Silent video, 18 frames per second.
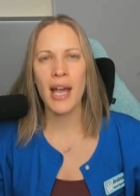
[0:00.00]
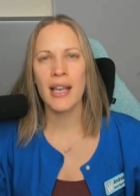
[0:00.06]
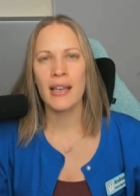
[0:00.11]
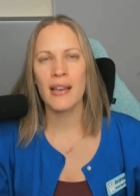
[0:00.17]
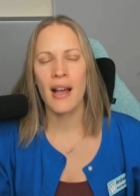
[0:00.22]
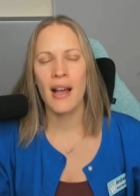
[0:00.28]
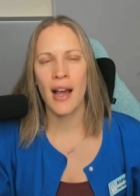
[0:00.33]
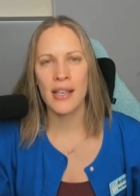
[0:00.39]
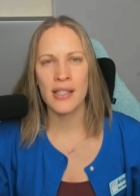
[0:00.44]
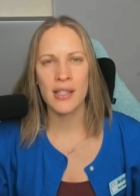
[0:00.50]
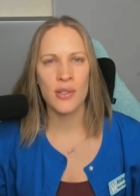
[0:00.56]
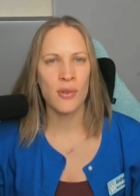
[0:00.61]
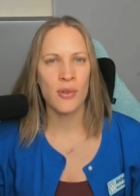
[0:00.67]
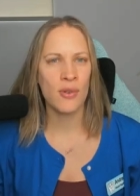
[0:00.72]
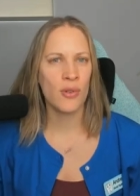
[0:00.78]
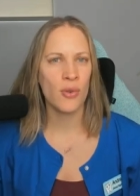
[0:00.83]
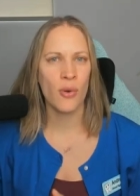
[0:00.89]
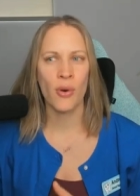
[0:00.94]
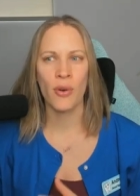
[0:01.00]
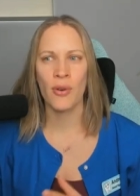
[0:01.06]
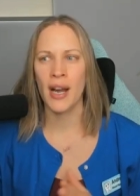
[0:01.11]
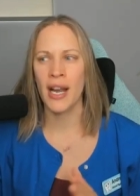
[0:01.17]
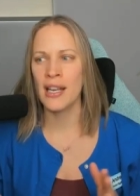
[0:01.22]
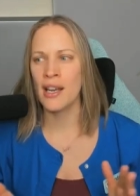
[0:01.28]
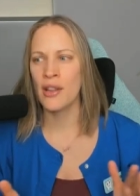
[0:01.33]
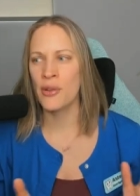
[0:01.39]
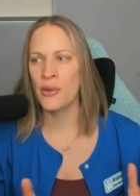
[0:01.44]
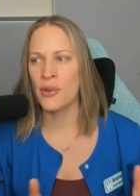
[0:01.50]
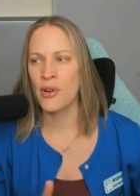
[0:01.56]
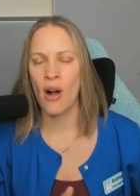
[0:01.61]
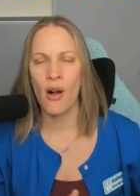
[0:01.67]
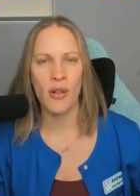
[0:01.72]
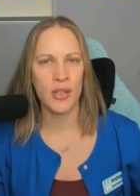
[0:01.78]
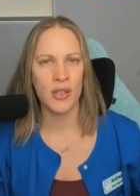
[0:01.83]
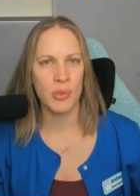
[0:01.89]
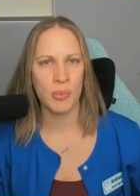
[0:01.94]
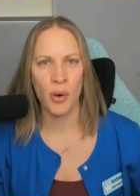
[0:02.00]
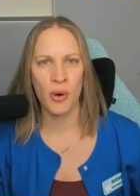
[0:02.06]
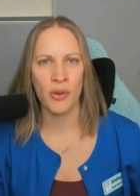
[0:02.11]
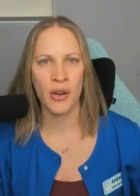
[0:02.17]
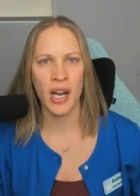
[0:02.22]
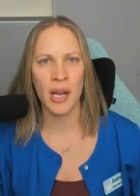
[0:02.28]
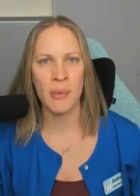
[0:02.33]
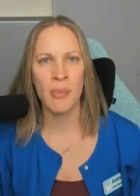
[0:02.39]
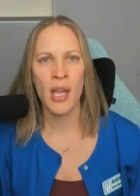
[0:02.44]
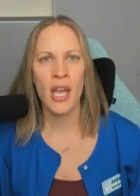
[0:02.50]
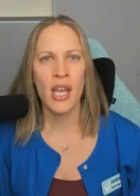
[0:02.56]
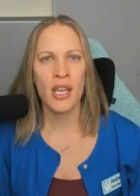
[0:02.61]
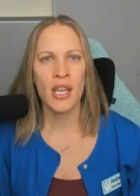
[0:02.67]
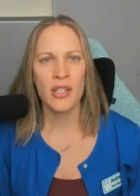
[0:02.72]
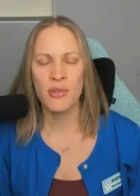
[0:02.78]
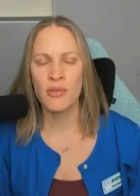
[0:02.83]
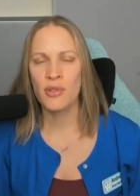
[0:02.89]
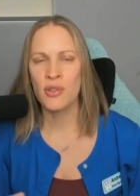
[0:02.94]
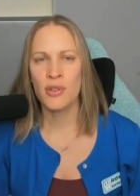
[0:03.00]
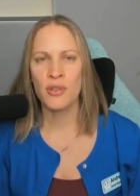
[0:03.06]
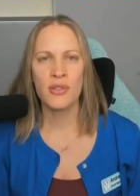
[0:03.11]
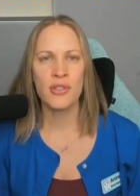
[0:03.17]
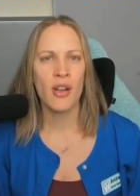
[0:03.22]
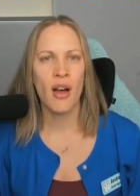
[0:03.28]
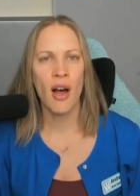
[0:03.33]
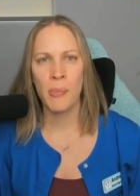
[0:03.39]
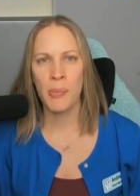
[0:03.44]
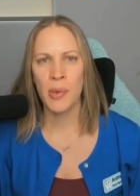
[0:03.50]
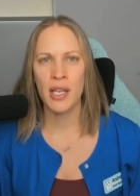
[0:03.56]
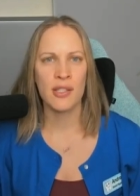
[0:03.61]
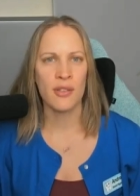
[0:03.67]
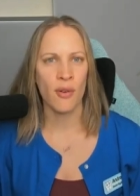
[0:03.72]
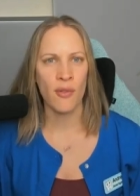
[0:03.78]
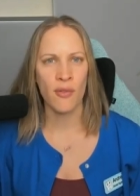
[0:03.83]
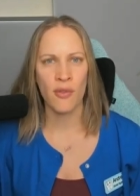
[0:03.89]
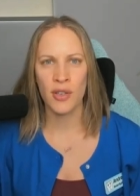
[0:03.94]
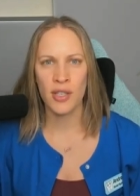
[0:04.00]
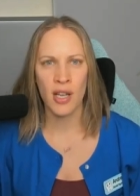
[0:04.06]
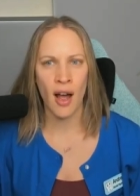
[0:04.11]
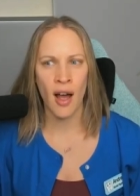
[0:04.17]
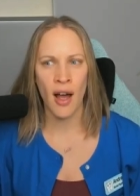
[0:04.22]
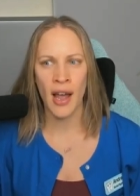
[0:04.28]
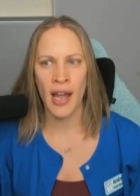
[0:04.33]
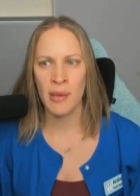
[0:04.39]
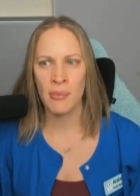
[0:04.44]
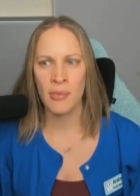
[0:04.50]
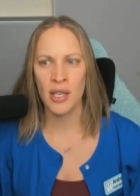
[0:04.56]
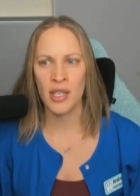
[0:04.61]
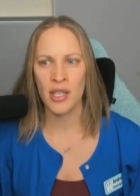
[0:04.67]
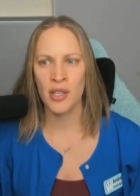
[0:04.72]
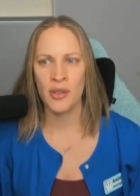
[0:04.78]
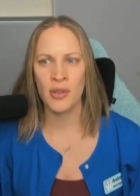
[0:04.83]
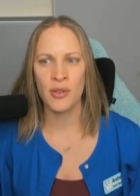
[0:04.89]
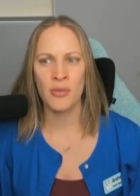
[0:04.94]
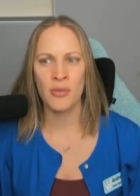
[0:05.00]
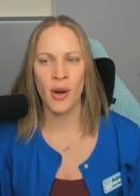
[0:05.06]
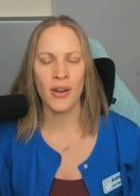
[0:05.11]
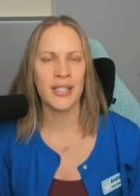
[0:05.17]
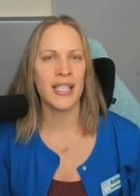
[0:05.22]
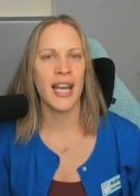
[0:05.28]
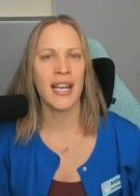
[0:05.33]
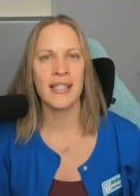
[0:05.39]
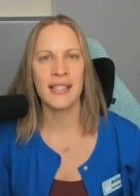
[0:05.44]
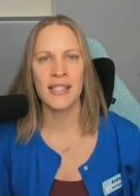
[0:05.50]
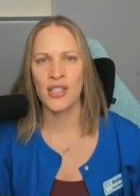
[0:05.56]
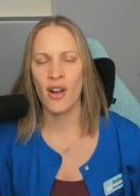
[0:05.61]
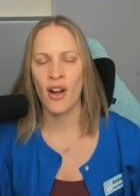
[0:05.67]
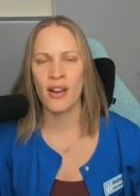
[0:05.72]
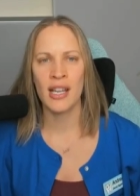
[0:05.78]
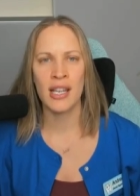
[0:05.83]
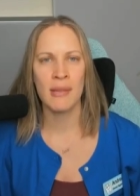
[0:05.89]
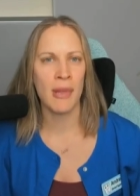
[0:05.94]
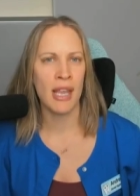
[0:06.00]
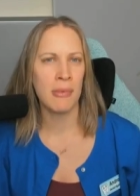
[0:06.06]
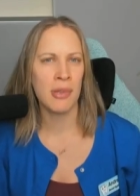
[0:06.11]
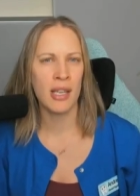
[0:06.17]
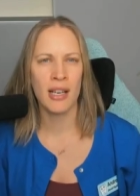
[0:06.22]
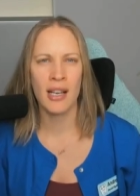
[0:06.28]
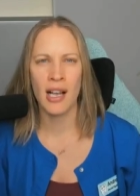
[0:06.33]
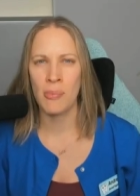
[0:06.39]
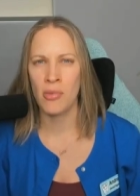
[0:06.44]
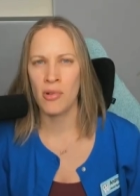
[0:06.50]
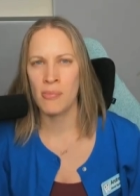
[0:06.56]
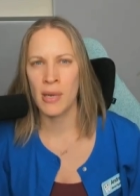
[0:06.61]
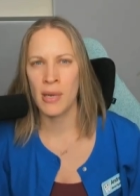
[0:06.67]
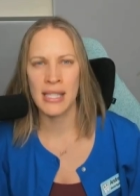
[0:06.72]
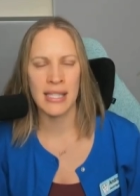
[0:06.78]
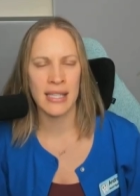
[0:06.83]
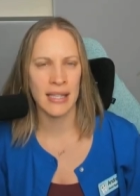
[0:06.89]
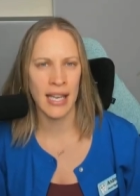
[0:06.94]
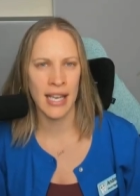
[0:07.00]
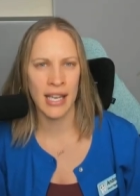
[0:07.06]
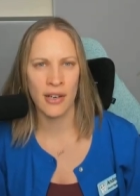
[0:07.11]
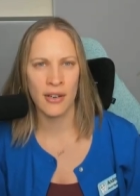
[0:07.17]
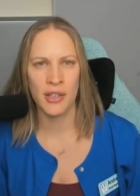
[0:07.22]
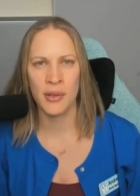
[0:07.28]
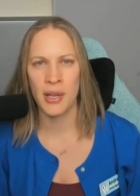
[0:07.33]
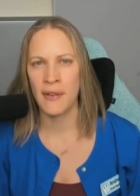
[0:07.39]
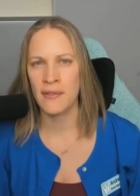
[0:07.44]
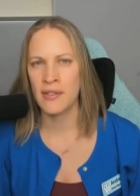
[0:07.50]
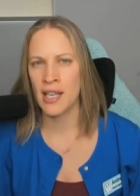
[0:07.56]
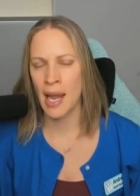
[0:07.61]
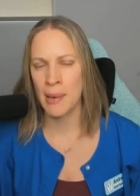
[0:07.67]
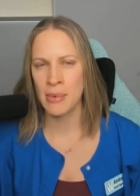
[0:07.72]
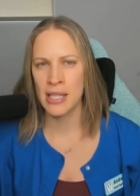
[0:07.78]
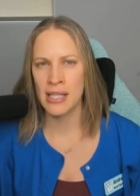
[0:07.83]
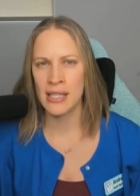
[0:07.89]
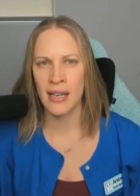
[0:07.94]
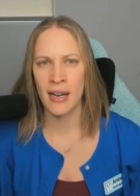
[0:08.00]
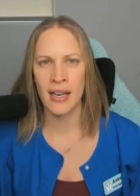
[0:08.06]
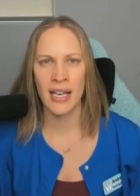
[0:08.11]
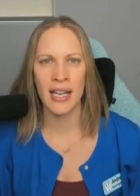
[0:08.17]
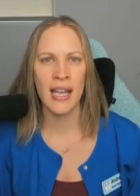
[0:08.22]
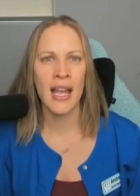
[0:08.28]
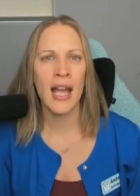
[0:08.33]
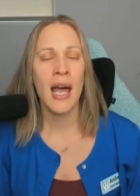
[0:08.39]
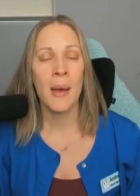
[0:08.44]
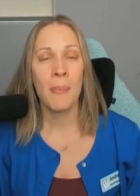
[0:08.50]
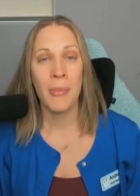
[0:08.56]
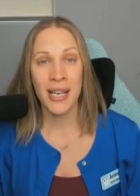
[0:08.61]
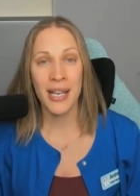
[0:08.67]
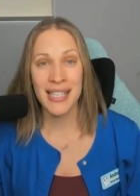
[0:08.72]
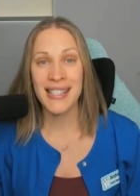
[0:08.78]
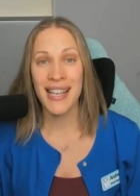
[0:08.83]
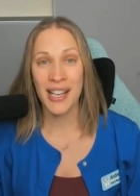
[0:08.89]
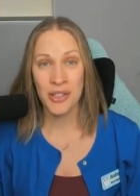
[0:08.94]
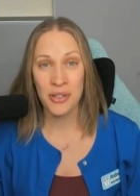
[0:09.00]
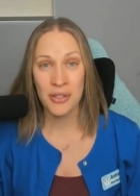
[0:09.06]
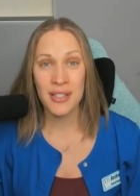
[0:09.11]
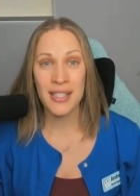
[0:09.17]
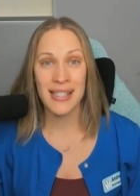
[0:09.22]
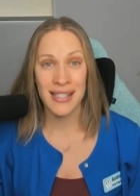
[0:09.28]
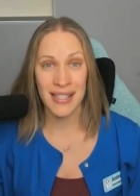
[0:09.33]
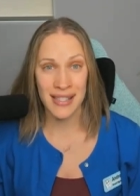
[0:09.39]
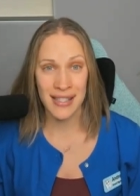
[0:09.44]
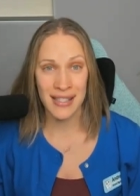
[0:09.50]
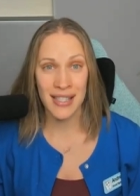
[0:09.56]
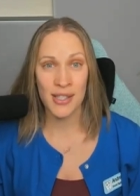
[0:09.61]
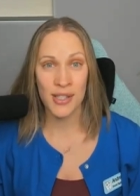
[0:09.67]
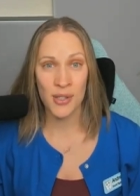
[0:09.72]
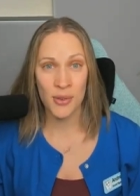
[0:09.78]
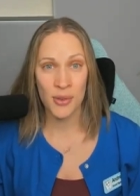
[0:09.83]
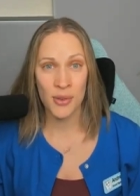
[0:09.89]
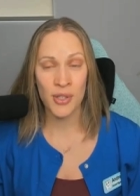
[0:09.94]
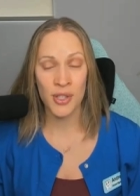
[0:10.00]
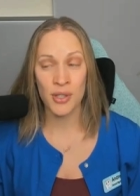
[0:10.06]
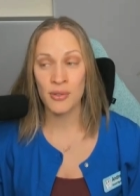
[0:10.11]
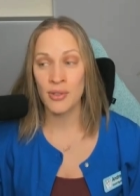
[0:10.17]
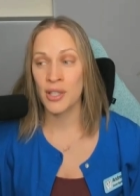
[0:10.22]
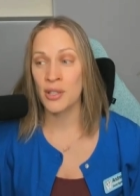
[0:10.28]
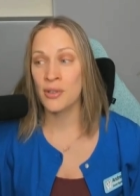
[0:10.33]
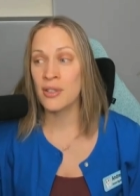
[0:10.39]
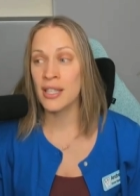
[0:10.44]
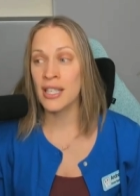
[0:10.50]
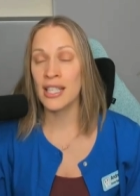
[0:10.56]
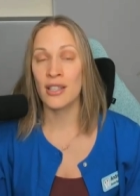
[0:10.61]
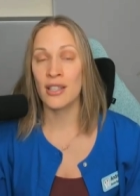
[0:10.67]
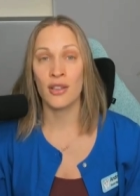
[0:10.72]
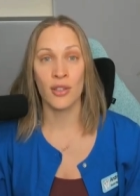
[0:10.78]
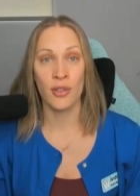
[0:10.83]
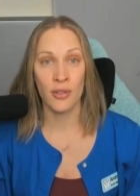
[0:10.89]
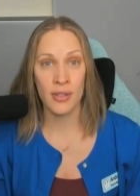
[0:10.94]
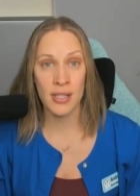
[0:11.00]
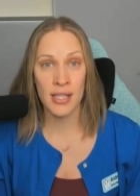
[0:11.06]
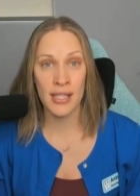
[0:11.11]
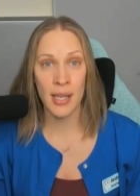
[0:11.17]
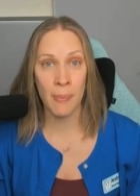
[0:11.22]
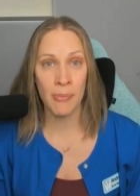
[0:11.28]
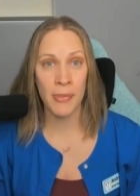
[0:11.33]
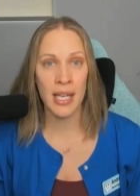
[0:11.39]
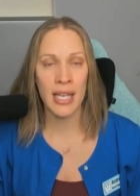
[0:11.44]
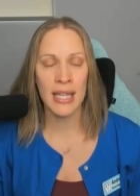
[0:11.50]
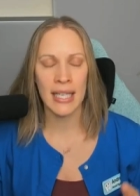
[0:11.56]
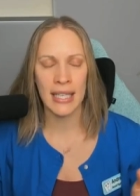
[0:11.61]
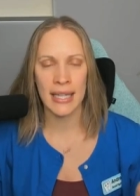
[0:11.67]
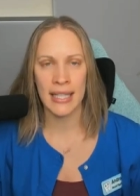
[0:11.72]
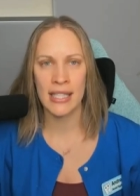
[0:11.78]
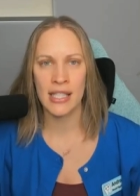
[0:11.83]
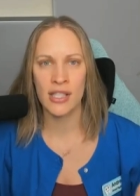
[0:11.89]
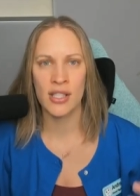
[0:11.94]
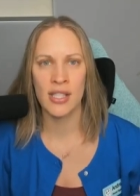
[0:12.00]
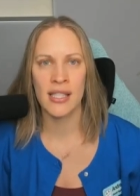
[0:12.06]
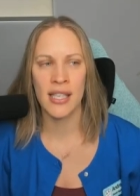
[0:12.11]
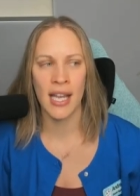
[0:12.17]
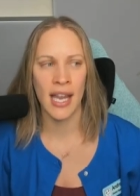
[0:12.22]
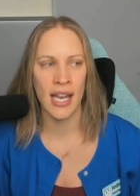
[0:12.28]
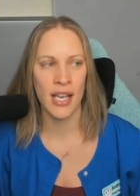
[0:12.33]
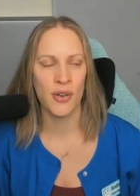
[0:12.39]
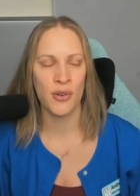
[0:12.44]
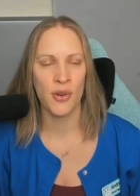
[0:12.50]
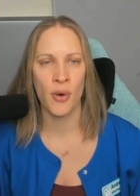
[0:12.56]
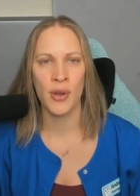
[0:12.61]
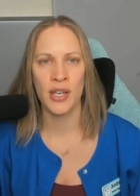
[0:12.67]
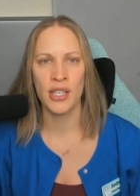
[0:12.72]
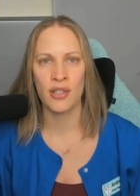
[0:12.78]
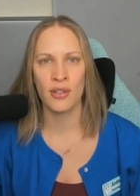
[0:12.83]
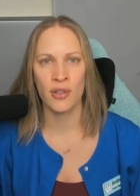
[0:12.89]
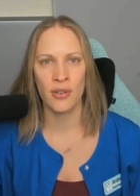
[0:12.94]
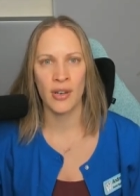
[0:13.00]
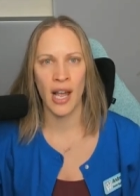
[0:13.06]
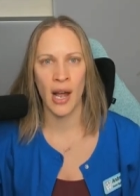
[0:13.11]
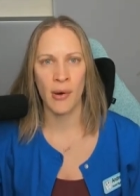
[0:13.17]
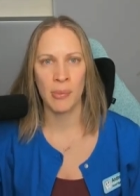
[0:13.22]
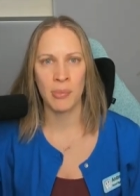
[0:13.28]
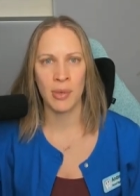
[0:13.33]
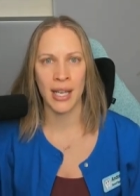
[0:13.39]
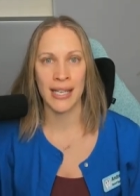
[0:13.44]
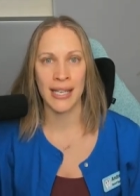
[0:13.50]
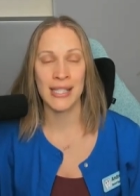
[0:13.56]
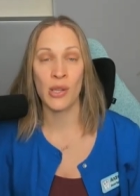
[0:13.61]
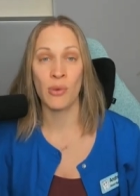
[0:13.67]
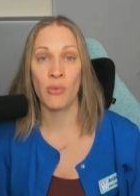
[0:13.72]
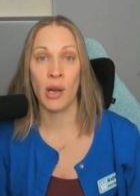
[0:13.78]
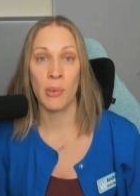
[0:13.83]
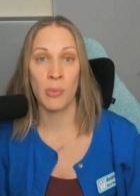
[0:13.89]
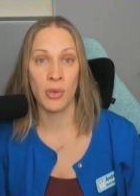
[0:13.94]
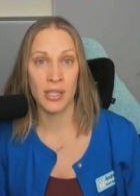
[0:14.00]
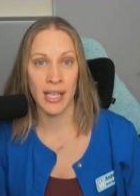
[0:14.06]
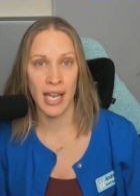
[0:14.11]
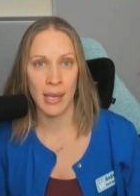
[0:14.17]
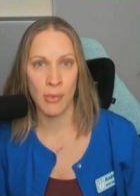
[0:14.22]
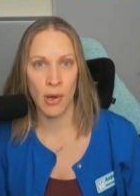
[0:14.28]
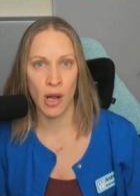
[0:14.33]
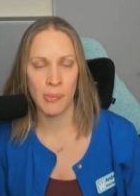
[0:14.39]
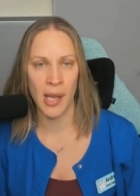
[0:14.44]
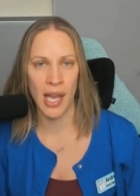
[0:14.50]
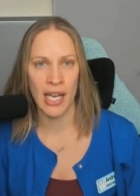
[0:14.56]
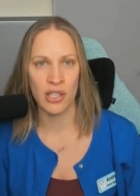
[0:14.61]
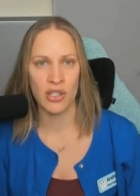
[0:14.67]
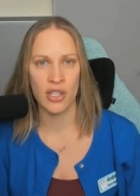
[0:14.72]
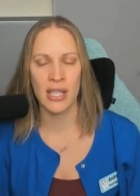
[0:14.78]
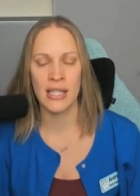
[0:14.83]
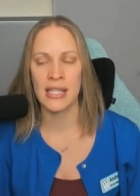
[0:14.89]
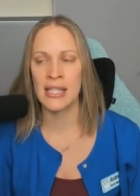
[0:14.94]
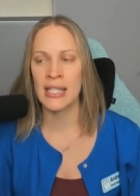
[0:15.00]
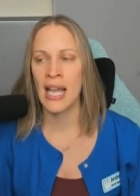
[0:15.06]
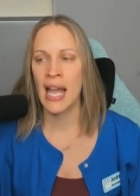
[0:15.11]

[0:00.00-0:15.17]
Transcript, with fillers: in high school or any other college program, you learn topics over time. You are tested on it maybe a couple months later. You have time to study. But in dental assisting school, you literally learn something. Like, let's just say you're going to learn how to place the rubber dam on patients,